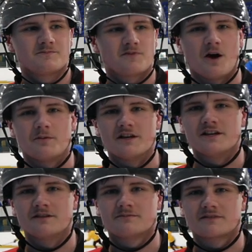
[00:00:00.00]

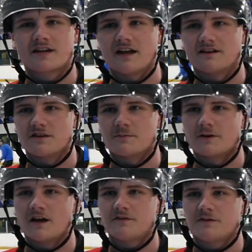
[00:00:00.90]
Probably getting to the
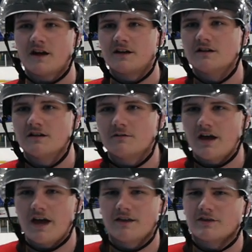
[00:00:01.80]
playoff final,
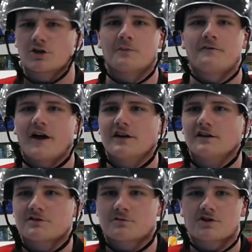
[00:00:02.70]
the cup
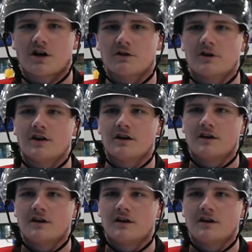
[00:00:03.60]
finals with Solway.